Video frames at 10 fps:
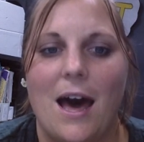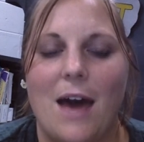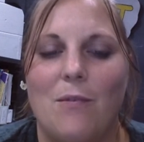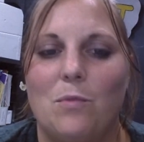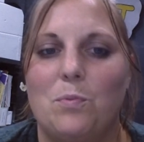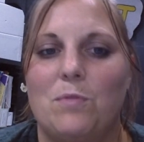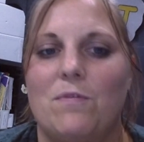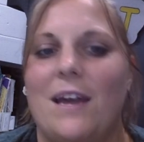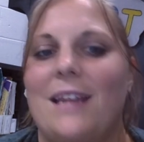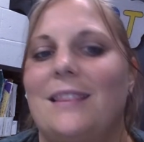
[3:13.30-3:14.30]
I will
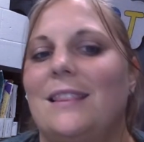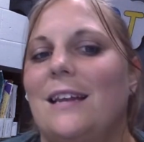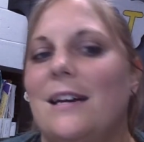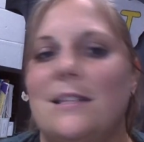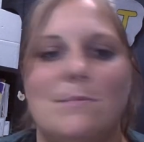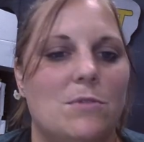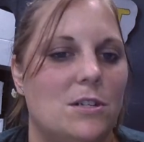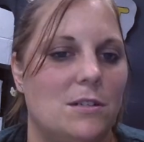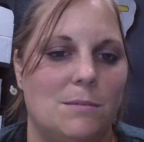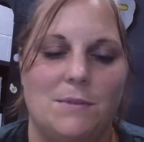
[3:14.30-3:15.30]
provide lots
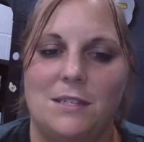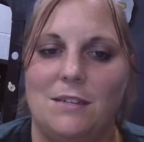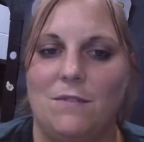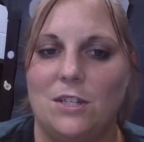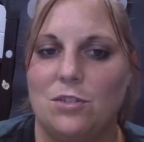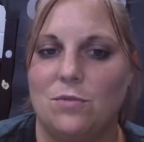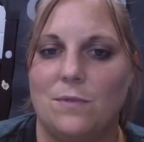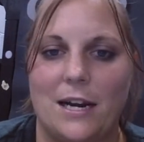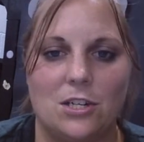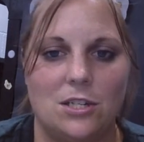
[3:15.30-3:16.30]
more specific
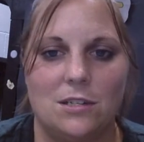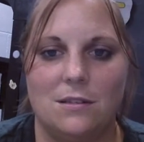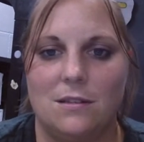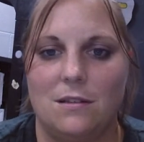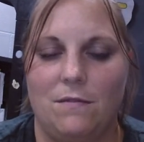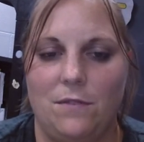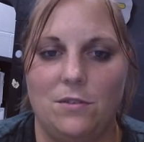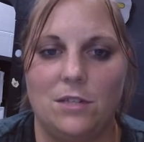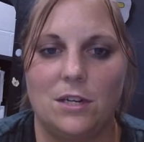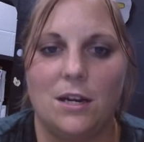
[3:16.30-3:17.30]
directions in the
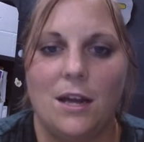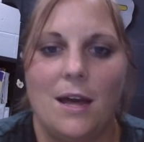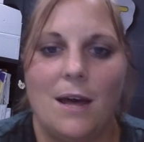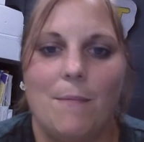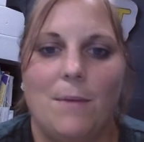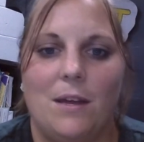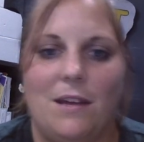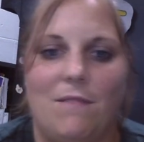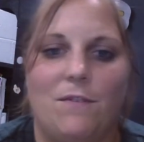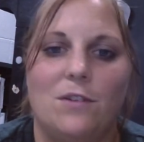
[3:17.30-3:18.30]
future, but
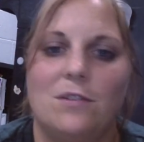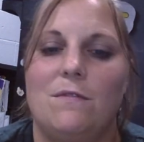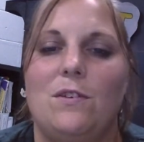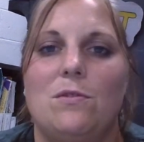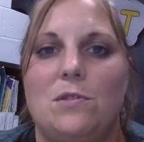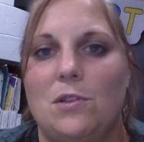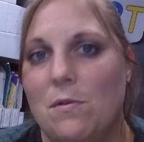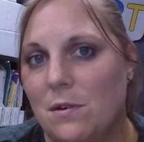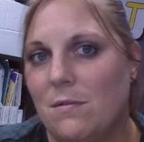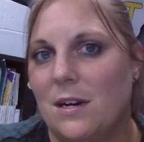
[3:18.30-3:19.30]
for those of you who
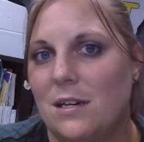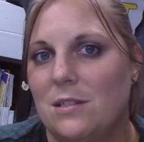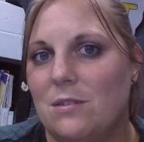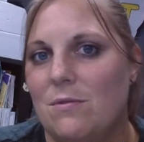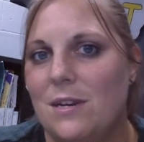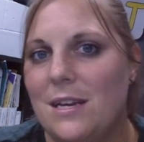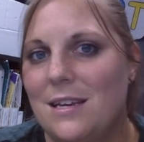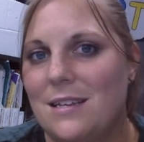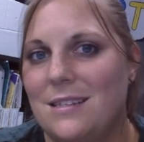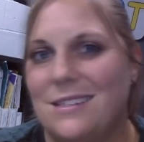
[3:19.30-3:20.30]
don't know what Artsonia
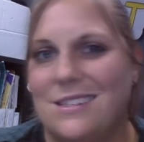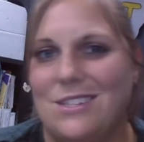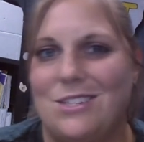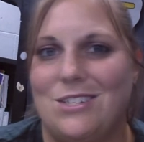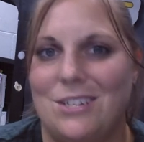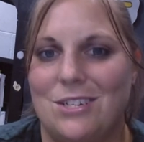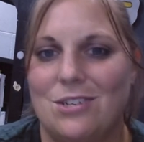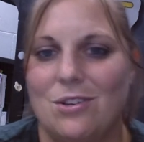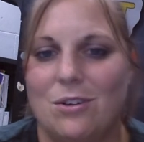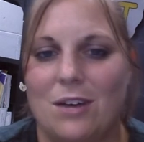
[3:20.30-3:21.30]
is, it's a
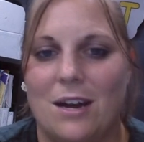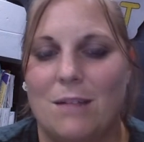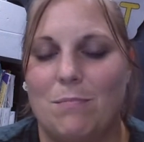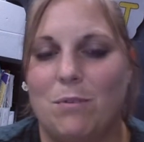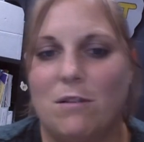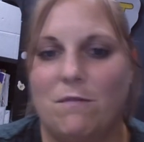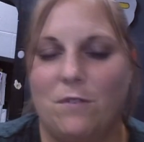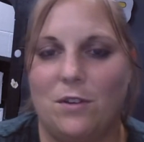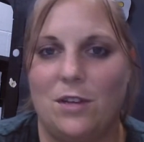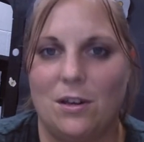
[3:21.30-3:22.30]
digital art
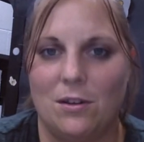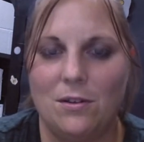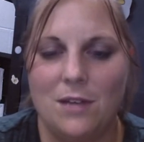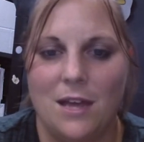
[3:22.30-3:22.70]
portfolio.